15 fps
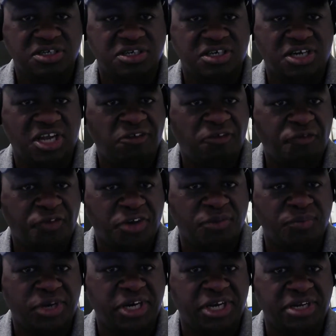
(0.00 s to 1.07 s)
And
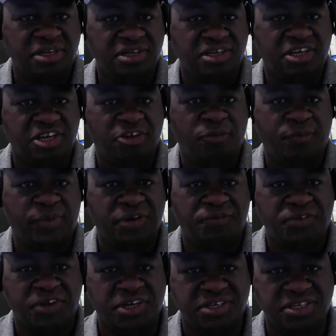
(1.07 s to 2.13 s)
everybody
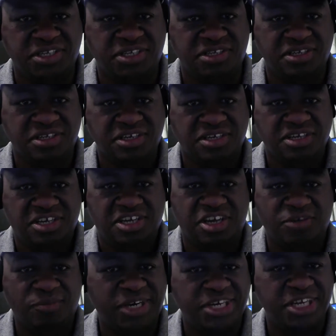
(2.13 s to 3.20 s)
fucking in
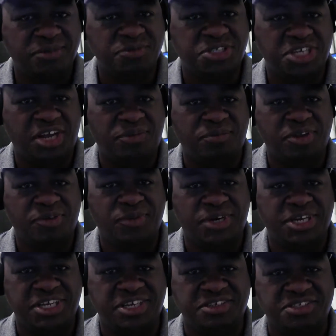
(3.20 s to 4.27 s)
my damn
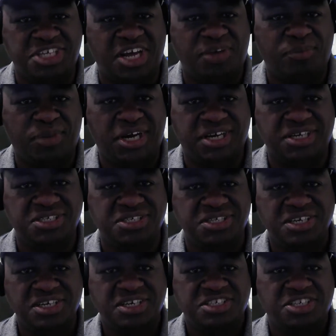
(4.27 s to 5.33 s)
chat
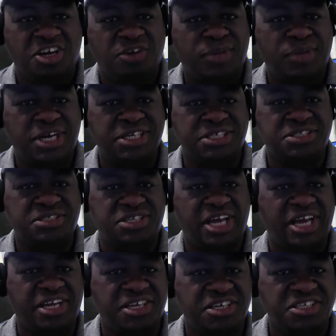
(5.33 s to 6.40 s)
box talking about
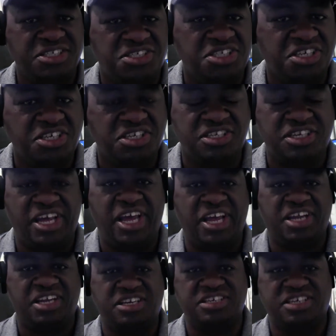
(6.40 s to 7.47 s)
Dak ain't shit and
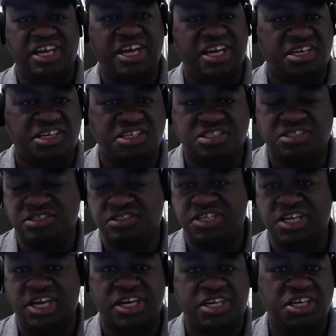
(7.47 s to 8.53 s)
Dak this and
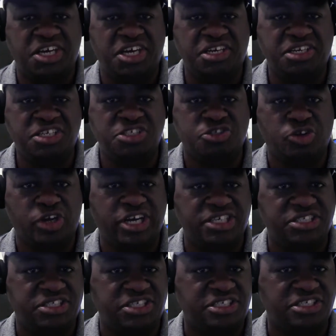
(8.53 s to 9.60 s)
Dak that, and he
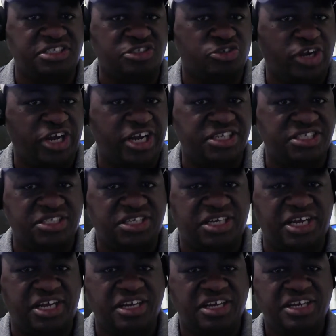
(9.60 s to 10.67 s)
trashed this and trashed
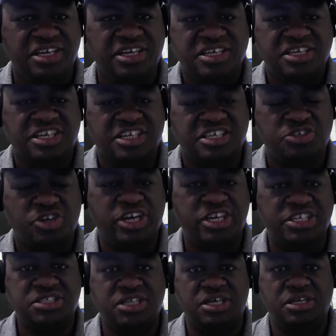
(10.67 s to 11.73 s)
that and
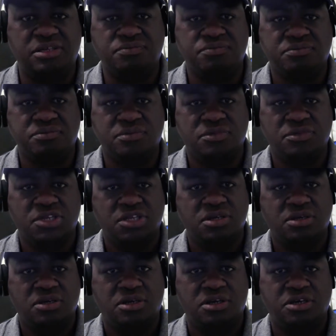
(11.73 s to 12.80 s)
trashed that.
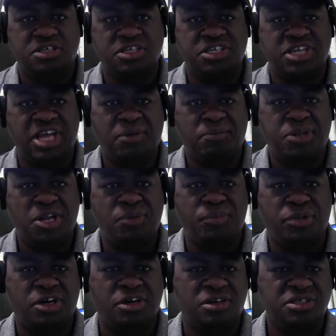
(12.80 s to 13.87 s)
Did Dak play
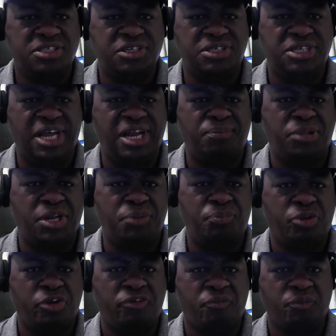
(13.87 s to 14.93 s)
ball? Did Dak play
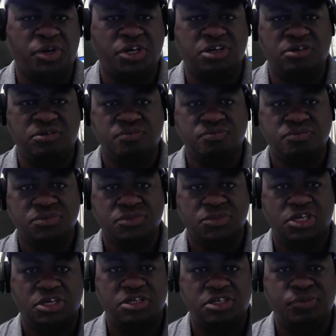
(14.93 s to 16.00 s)
perfect ball?
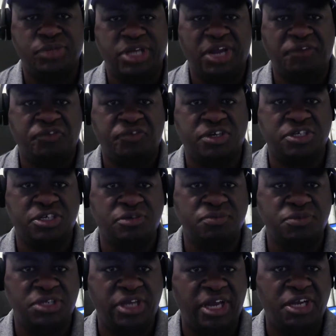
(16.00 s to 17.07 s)
Did Dak fuck
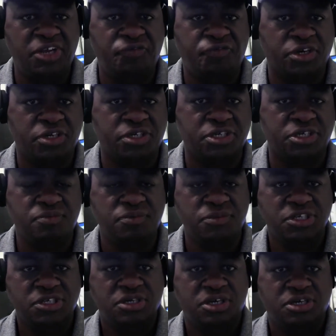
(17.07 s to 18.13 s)
up? Yeah, he fucked up.
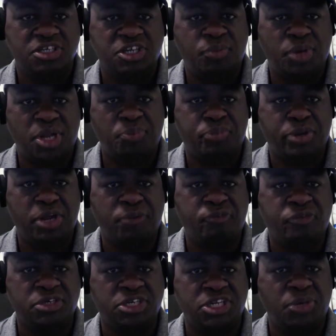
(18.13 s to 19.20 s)
Did he play
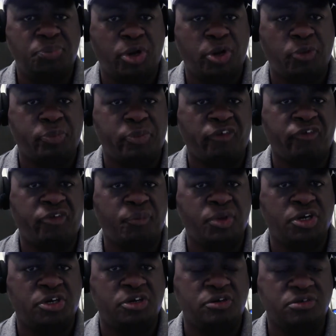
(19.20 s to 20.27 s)
perfect
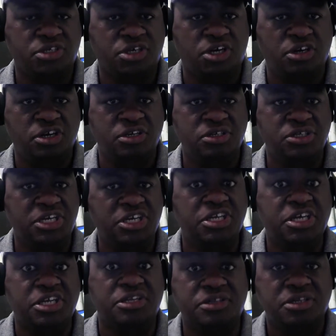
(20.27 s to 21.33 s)
ball? No, he
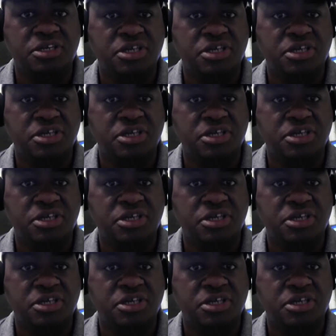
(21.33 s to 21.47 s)
didn't.